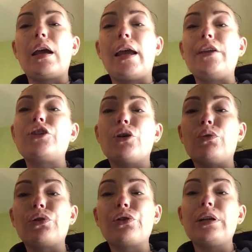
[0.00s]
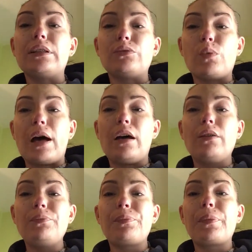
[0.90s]
a toner as
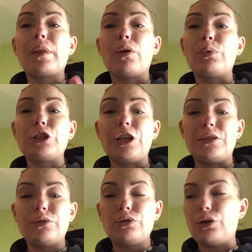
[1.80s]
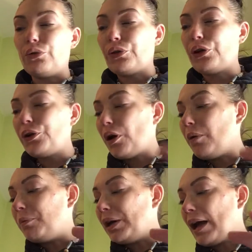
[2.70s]
well, a witch hazel toner,
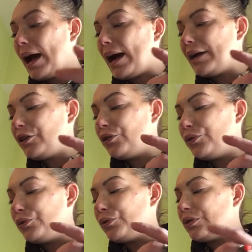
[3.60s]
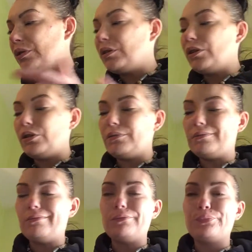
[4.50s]
but I use
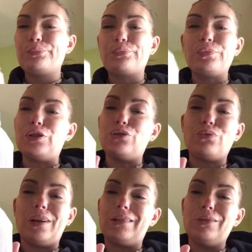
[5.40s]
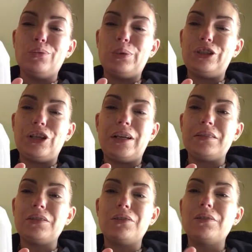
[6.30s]
just regular witch
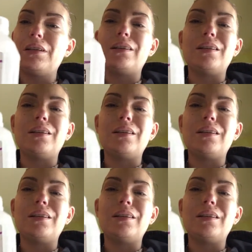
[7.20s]
hazel.